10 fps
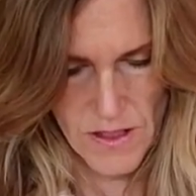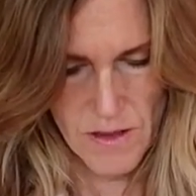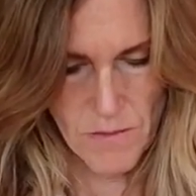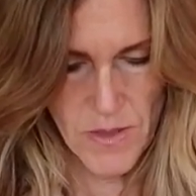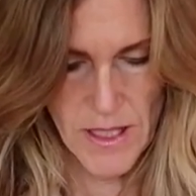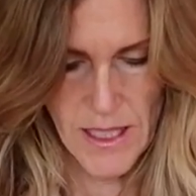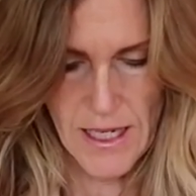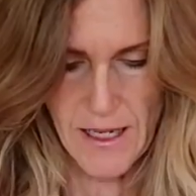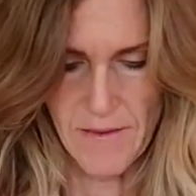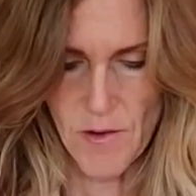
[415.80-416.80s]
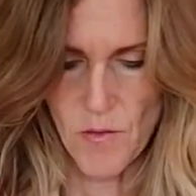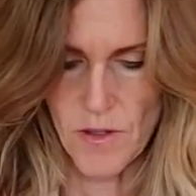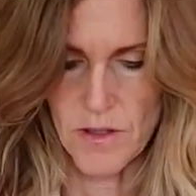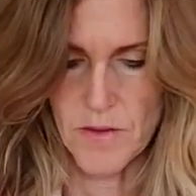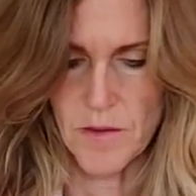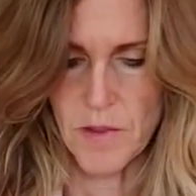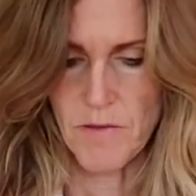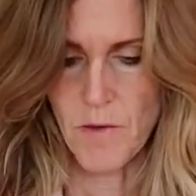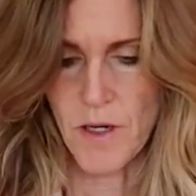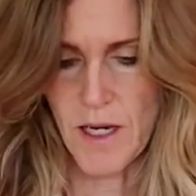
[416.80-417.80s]
some bling I haven't worked with
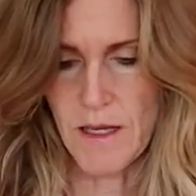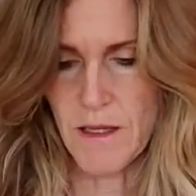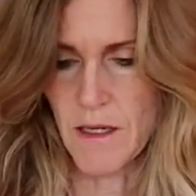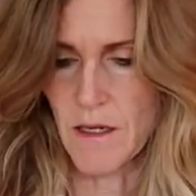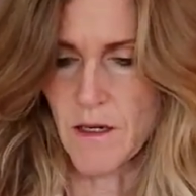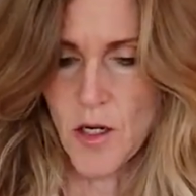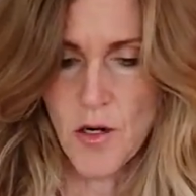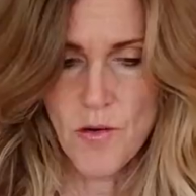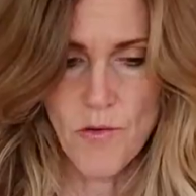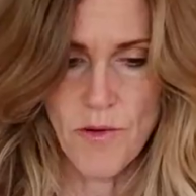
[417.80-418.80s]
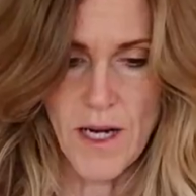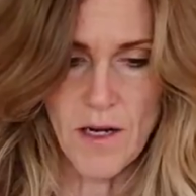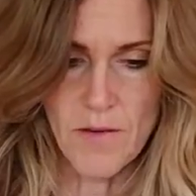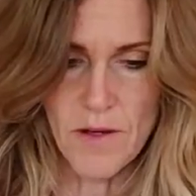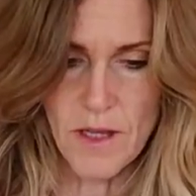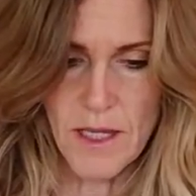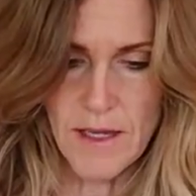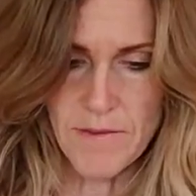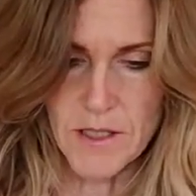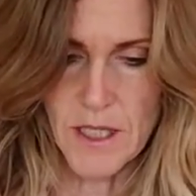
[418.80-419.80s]
before. And then right over
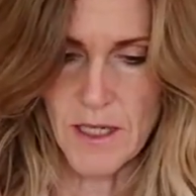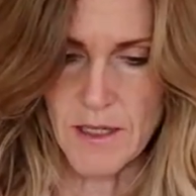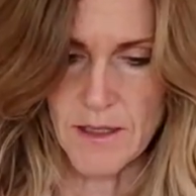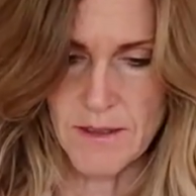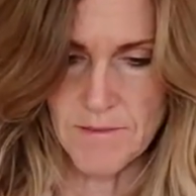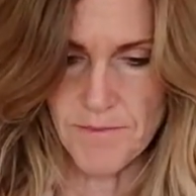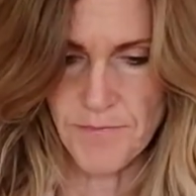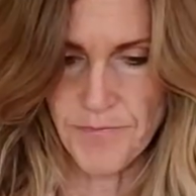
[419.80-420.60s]
left again.